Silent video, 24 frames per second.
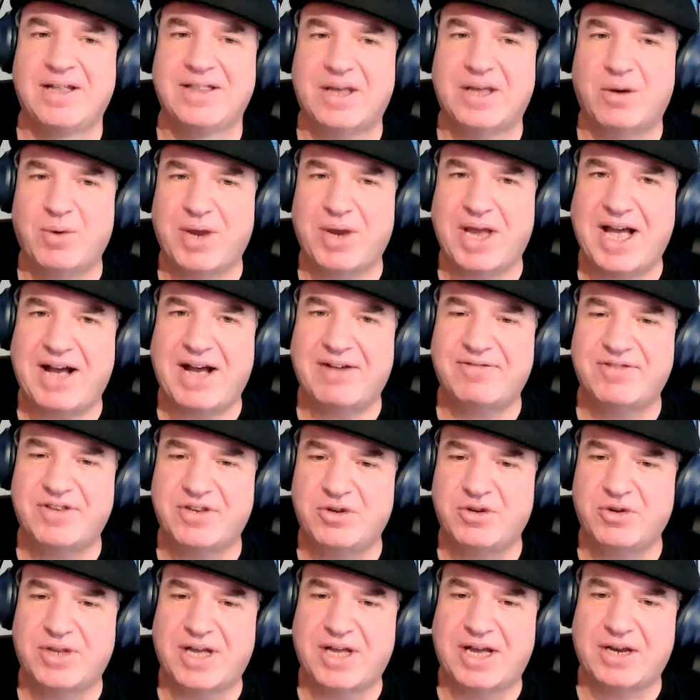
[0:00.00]
that we have to
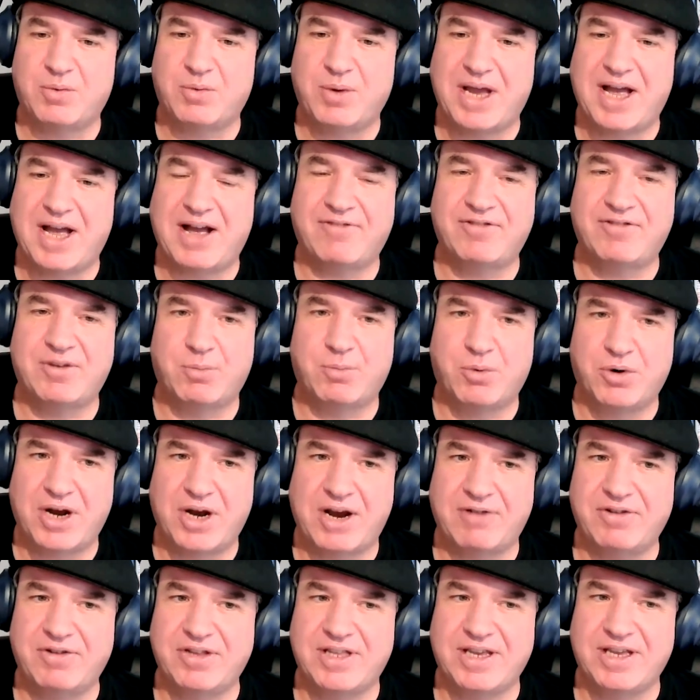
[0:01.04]
do that. We have to put
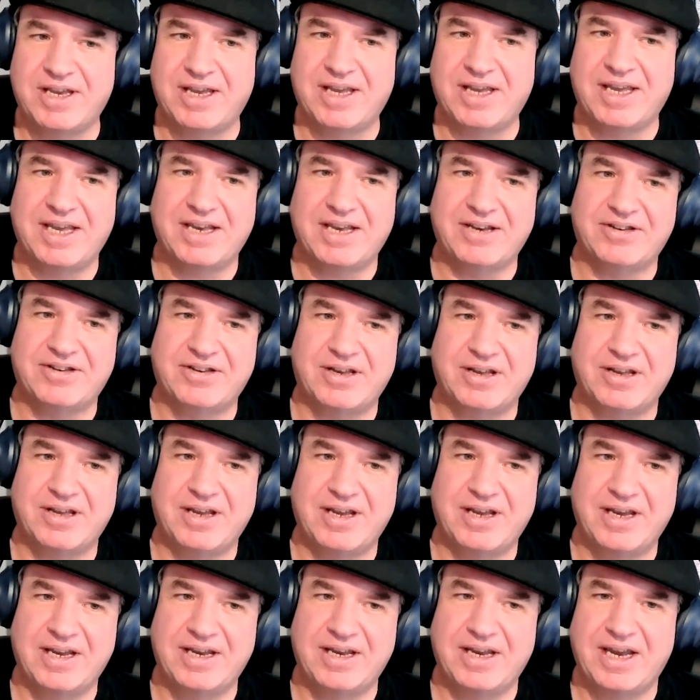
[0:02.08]
everything into
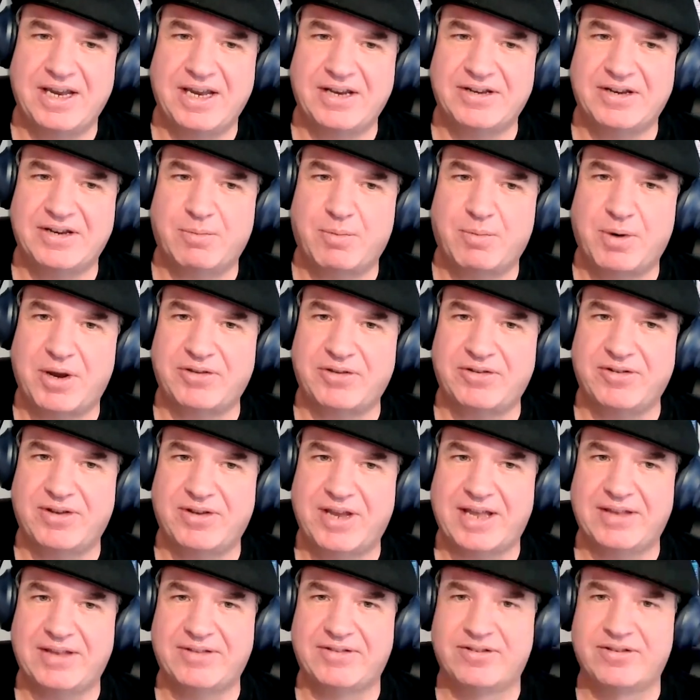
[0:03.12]
the present
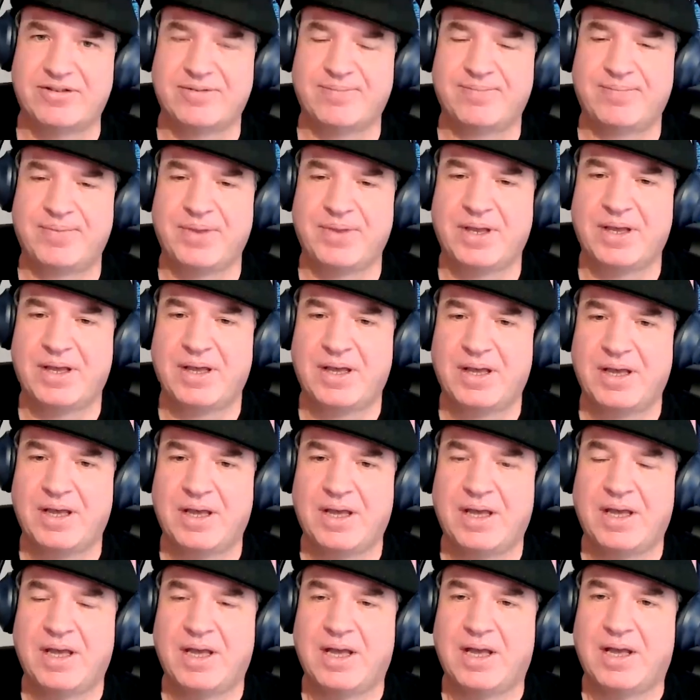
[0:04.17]
tense.
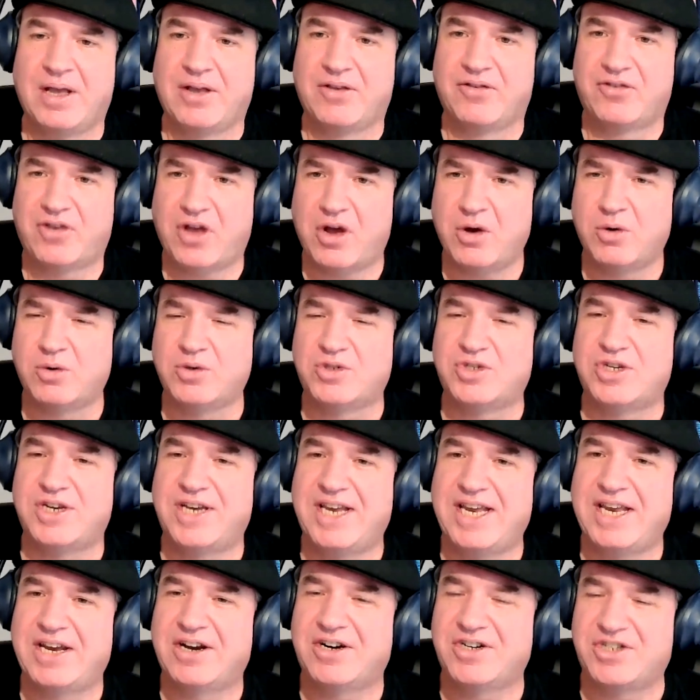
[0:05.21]
So
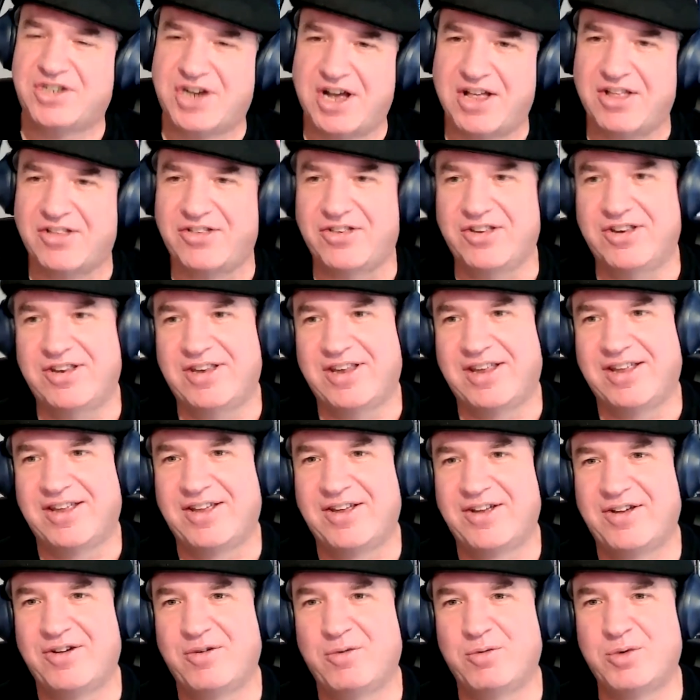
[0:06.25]
Janine or Jonathan,
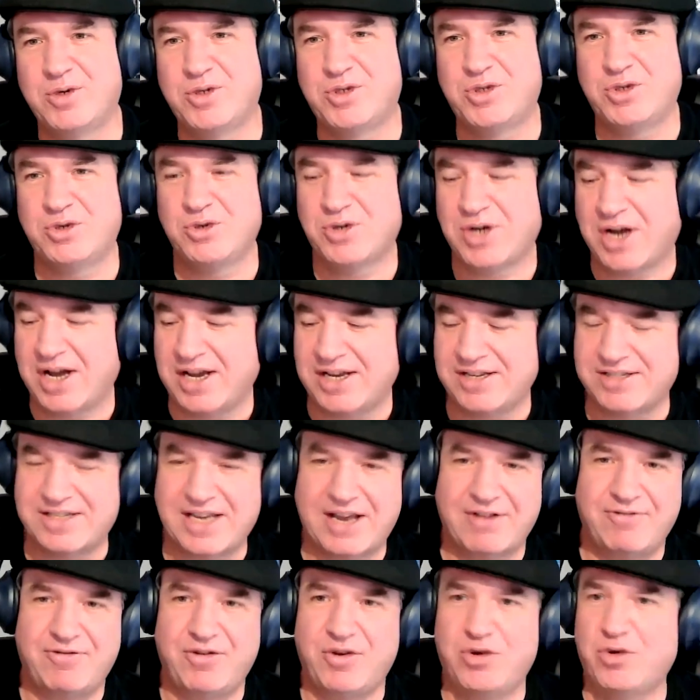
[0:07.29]

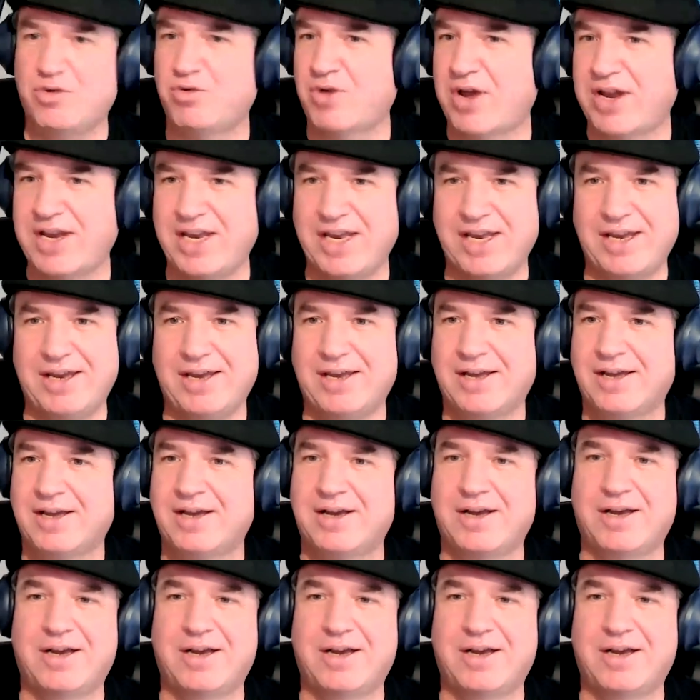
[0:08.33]
have you any